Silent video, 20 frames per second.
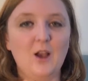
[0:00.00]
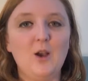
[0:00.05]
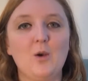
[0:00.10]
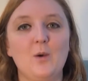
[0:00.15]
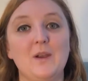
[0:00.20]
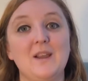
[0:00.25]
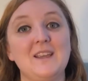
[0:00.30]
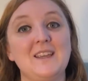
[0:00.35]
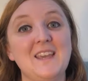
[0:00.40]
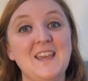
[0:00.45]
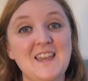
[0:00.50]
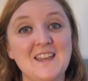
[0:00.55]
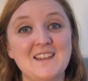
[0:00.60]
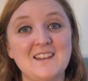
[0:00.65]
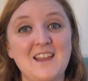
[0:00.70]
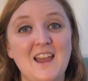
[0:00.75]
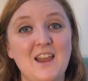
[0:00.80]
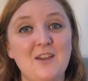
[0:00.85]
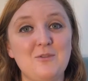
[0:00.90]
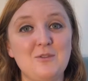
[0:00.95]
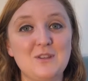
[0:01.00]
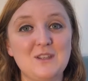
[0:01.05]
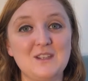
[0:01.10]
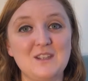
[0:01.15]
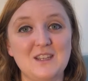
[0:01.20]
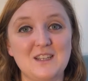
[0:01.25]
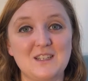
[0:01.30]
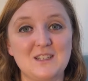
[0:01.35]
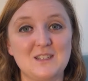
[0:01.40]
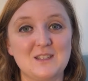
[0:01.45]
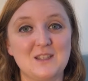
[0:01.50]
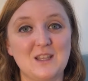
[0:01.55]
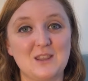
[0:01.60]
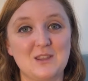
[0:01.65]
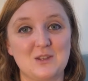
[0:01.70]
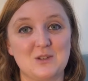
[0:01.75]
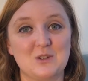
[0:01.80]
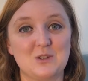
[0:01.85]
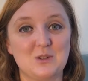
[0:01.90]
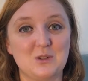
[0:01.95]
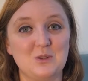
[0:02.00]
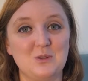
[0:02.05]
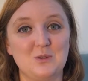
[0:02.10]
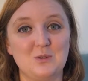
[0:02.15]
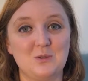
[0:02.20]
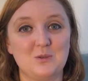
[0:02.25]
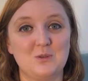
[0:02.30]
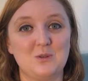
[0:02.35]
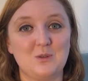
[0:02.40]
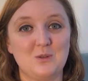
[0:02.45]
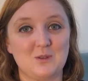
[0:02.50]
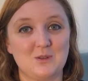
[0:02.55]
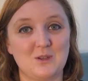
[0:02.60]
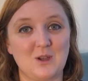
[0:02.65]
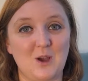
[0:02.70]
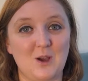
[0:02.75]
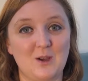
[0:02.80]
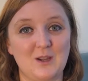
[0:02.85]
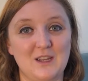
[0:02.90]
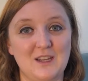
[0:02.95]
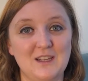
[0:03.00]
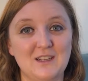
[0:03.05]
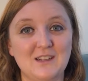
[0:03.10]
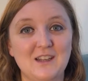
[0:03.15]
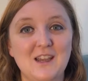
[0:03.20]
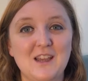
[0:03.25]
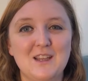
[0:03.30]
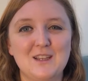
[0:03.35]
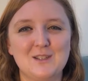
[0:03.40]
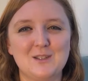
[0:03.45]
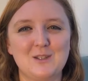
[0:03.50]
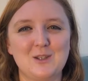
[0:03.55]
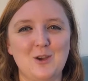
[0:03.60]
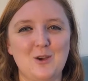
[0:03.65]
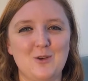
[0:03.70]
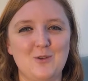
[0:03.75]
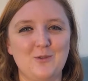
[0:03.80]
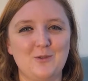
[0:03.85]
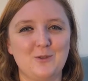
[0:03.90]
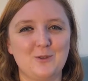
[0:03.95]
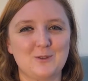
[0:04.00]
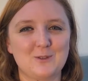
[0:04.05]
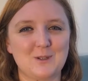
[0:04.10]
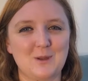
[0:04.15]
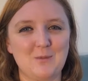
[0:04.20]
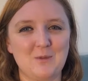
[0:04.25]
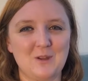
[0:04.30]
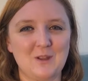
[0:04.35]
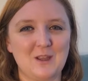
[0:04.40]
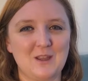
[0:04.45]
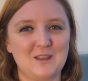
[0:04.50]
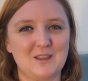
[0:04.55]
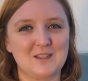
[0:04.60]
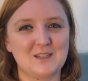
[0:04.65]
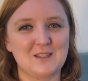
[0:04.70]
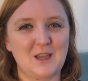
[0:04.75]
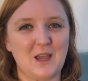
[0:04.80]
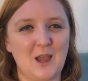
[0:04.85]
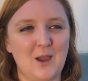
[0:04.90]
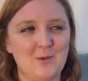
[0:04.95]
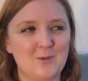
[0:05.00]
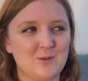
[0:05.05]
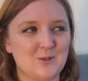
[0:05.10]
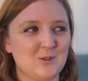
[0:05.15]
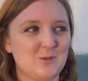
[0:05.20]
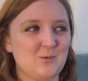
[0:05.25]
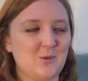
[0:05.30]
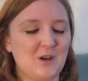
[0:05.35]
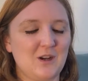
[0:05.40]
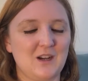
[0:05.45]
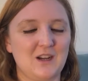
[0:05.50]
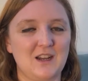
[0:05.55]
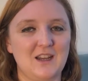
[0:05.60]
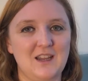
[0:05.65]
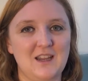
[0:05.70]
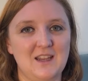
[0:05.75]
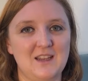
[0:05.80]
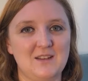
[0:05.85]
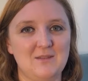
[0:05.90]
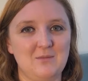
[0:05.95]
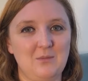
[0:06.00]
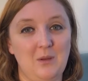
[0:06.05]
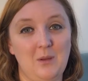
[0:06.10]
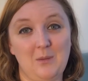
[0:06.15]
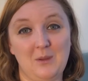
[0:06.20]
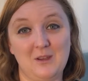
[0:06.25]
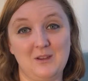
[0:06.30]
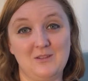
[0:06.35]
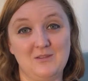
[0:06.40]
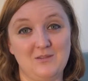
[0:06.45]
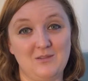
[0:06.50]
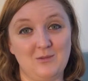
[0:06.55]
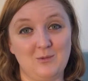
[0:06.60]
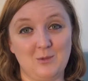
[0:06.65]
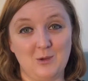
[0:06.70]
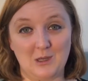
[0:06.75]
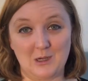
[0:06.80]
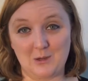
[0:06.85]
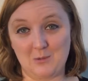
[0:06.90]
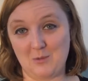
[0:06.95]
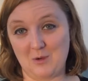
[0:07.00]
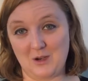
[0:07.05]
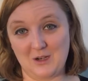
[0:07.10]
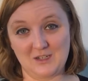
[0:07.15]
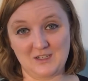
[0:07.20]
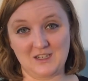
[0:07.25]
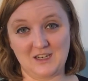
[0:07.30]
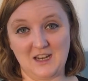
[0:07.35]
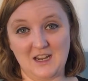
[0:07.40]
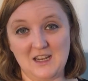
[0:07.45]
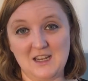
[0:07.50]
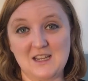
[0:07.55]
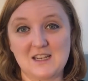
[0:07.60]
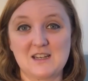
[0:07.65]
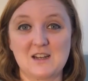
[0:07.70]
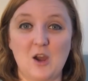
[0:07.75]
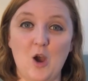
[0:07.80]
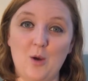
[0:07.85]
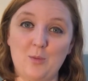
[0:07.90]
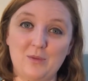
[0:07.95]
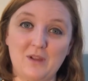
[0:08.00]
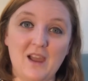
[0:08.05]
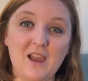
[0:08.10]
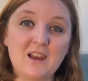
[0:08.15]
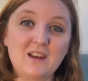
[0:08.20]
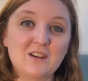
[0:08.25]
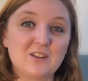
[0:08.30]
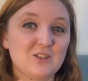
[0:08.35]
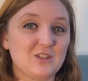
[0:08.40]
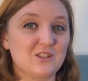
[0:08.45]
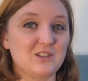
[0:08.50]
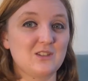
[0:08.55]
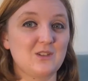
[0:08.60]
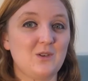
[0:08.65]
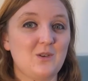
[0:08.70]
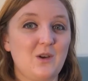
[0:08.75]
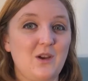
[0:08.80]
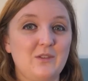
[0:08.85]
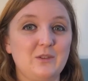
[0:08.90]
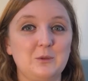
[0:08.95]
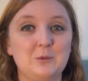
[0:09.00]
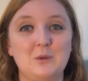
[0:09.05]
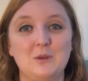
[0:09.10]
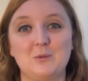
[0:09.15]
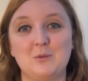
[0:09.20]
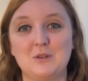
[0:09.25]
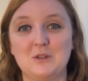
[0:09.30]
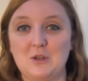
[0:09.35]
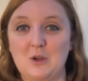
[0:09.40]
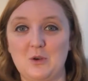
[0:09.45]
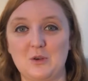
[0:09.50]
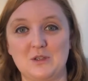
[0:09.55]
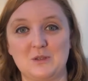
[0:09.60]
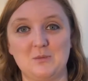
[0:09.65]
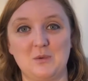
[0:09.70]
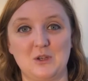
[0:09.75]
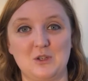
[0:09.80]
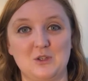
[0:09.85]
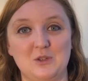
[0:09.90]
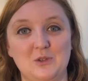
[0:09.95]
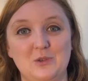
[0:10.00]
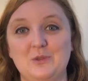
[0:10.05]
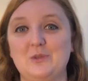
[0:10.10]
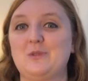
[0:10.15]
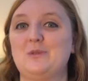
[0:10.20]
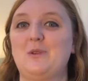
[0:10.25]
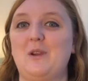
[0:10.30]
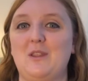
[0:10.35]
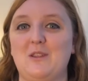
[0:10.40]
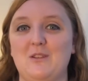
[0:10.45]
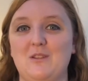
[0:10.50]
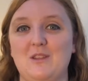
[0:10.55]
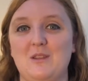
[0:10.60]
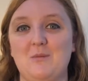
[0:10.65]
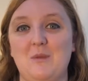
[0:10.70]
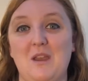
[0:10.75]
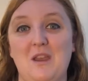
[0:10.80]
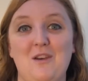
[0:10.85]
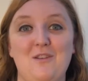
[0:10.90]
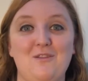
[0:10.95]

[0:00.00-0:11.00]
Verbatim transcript: Oh, again, I really like to let the shoe do the talking. So for something like this, I would just wear it in maybe what I'm wearing today in all black, just so everyone would notice my shoes rather than my